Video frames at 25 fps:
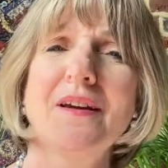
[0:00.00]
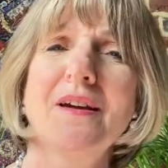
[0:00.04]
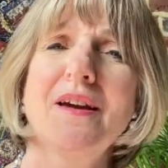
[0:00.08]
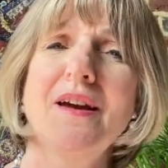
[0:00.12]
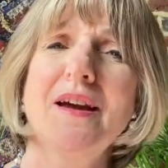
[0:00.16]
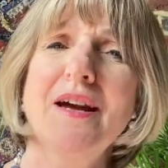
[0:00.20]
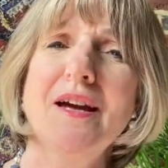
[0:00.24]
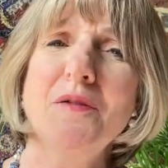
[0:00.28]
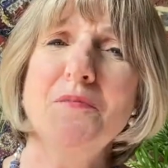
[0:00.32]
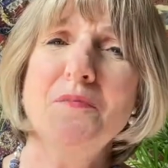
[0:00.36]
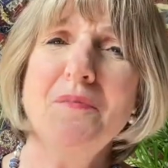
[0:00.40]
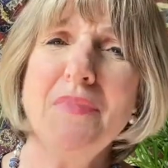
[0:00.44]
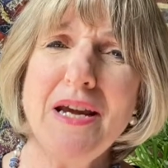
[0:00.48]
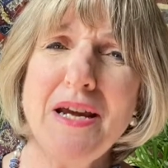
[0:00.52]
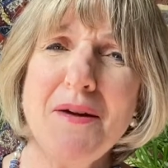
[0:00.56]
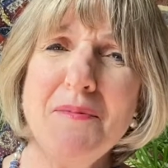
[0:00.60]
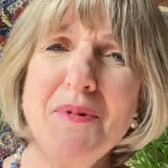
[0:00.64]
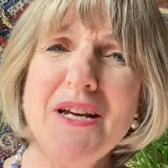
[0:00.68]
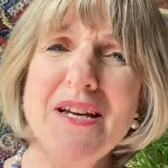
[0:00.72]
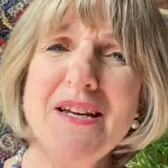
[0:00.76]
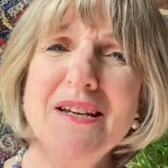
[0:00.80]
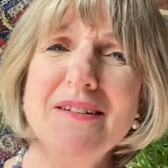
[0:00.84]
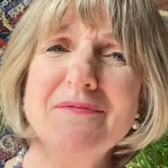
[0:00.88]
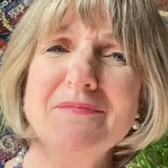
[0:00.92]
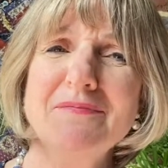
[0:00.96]
And
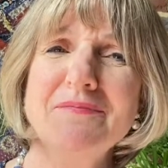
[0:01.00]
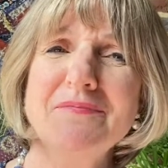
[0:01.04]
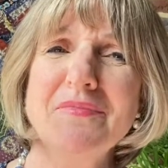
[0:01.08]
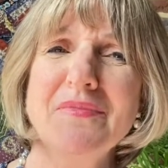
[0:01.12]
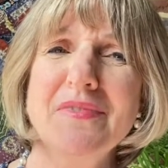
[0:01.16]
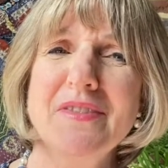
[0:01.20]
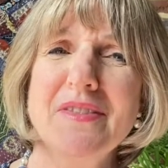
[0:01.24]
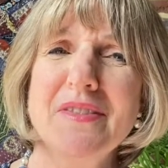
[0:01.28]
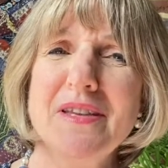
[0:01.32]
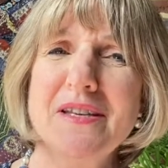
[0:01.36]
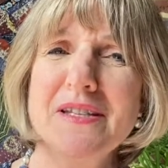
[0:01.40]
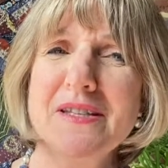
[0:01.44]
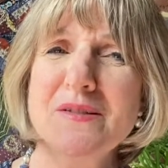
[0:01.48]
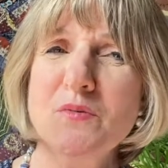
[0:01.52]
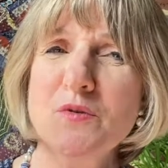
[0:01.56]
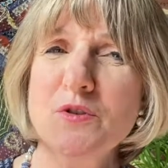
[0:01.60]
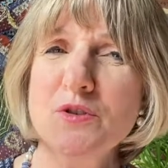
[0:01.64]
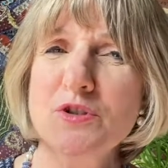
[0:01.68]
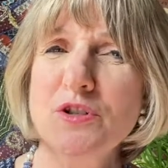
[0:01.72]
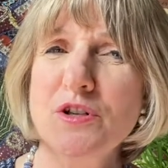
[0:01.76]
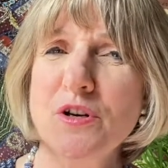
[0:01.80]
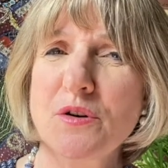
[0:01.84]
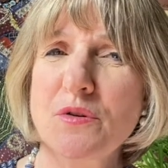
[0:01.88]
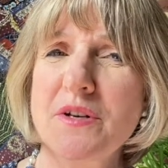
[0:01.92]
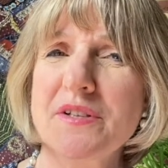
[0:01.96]
maybe this will
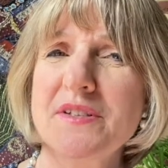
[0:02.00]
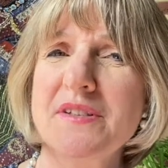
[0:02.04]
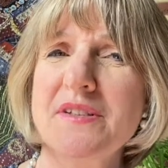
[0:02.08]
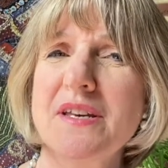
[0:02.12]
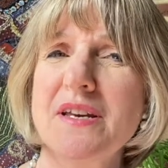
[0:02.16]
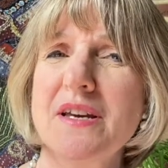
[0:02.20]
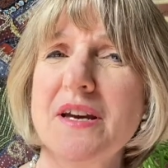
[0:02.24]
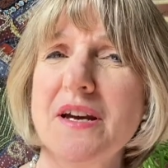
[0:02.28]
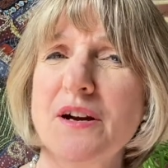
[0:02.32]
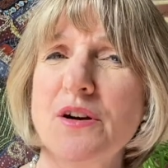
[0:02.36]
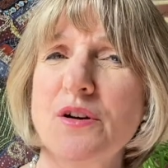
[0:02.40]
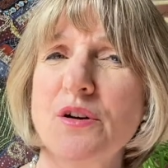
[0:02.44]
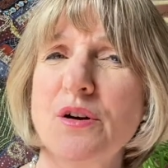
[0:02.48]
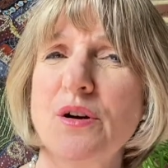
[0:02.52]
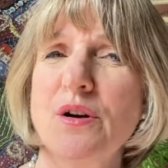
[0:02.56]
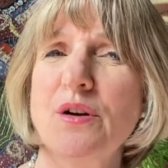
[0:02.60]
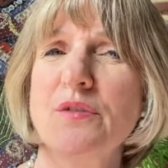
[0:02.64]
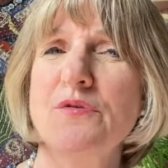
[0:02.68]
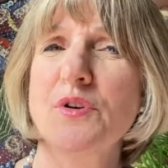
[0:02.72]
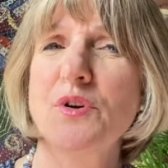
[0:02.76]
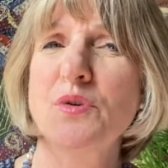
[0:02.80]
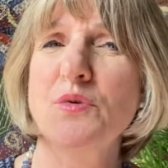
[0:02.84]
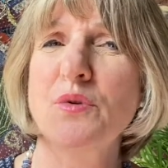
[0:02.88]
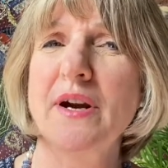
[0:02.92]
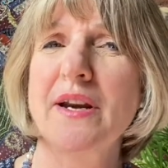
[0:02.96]
show us the error of
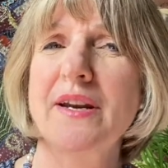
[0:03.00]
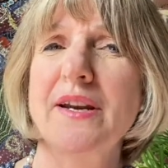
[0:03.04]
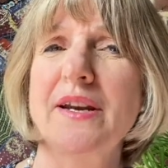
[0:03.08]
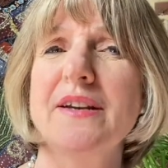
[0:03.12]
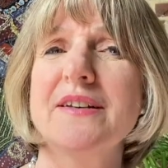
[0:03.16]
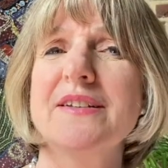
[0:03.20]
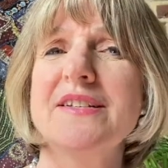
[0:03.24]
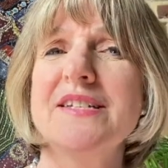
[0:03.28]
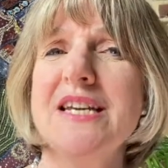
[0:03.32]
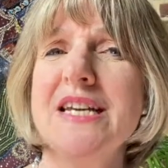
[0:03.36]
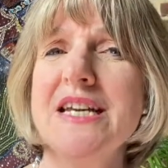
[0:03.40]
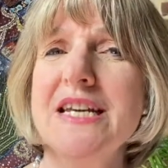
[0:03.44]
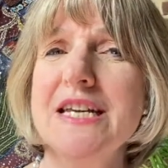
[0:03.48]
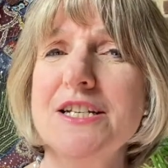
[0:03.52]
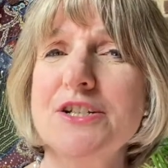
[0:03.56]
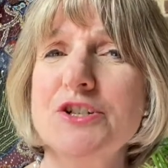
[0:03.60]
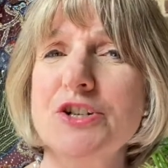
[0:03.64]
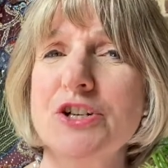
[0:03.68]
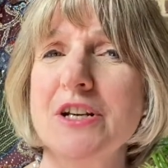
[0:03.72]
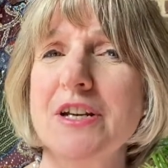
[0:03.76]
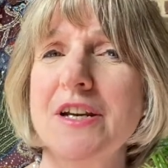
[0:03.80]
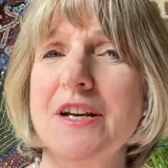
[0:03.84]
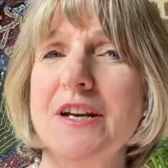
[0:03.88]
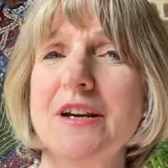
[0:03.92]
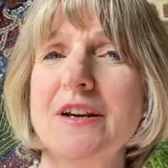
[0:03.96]
equating
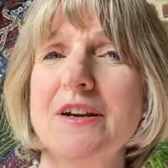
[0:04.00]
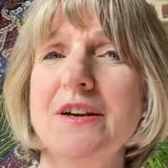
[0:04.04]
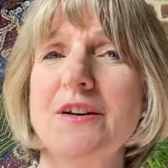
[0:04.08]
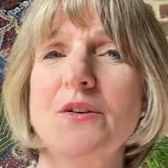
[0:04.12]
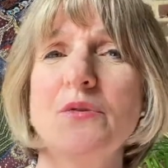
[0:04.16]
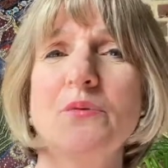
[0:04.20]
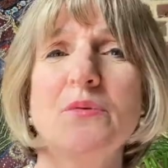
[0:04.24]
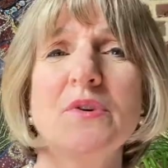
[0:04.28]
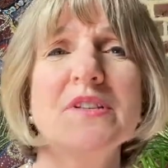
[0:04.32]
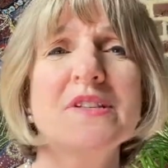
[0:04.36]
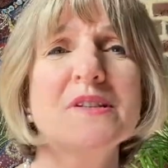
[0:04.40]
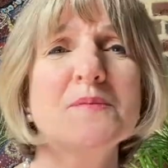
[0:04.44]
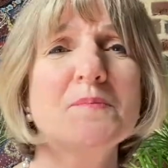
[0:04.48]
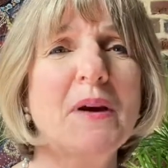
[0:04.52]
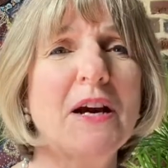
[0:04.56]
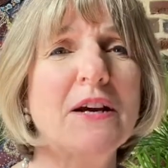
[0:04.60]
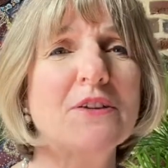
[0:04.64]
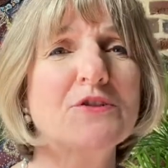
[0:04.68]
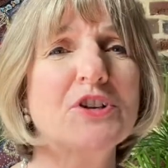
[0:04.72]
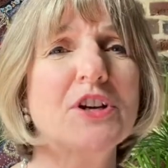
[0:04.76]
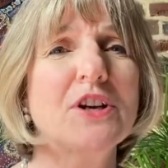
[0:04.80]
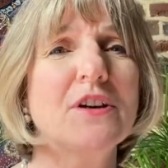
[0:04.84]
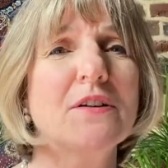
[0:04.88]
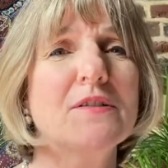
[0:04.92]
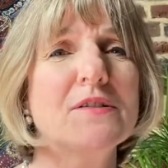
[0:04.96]
teaching with
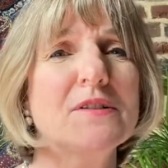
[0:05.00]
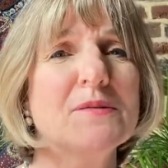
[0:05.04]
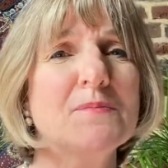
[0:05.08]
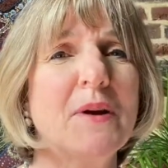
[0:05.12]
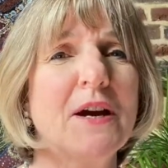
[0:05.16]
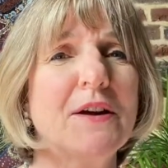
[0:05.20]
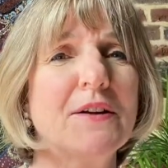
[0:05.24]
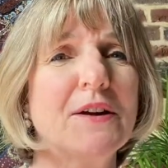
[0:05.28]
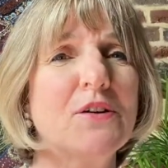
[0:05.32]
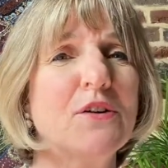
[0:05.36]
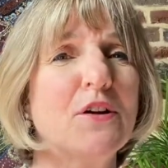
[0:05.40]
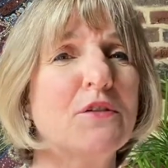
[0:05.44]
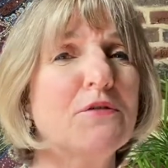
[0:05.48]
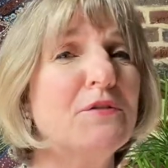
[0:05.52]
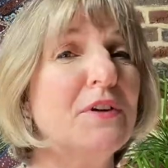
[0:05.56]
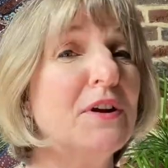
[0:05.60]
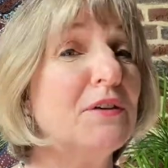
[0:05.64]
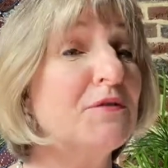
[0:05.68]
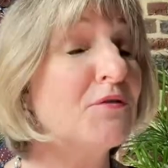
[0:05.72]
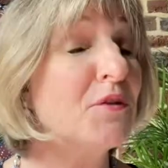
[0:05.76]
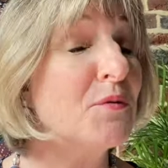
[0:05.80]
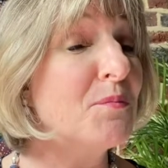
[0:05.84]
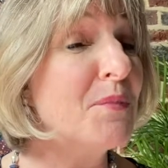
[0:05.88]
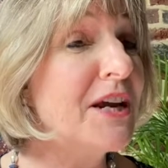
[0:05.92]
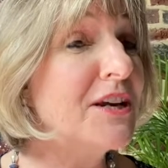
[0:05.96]
spouting off
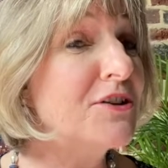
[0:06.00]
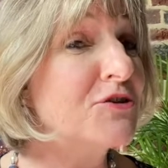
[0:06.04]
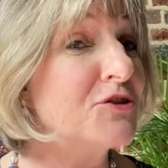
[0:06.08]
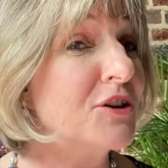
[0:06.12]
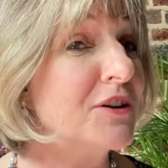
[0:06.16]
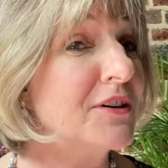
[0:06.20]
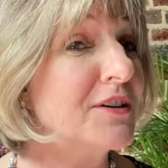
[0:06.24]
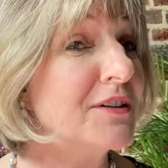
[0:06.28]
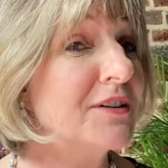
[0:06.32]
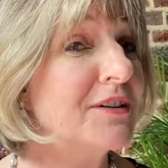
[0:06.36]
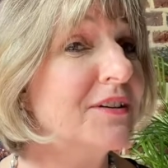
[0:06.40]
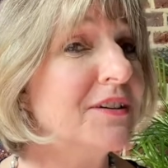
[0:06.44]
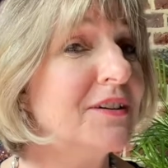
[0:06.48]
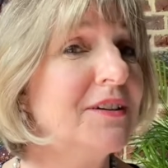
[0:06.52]
information.